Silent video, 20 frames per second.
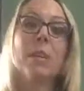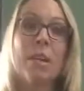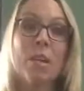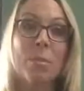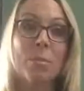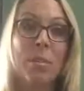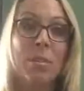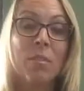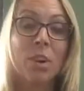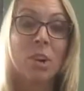
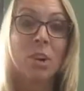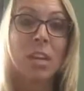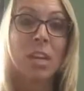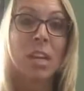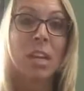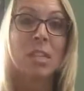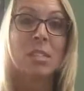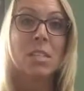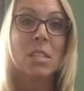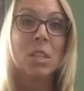And above all
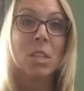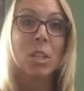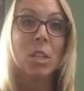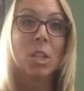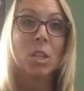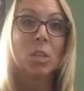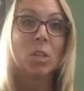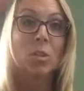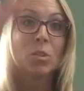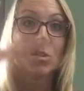things,
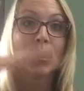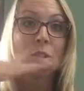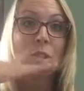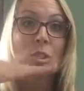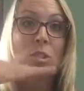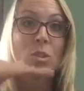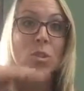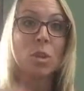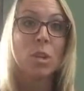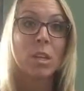close
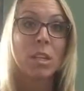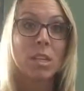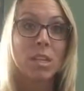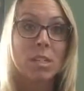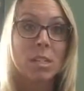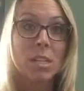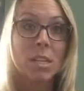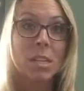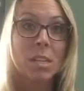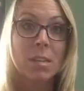the toilet
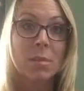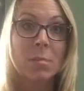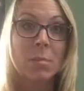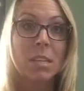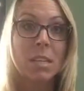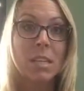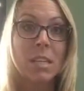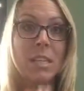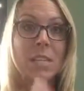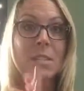seat,
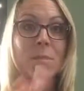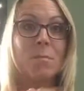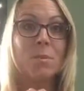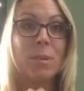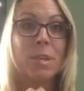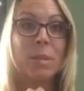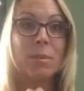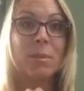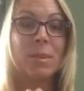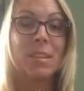please,
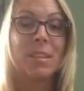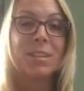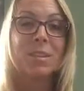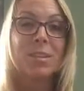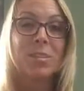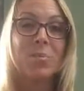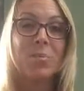pretty please.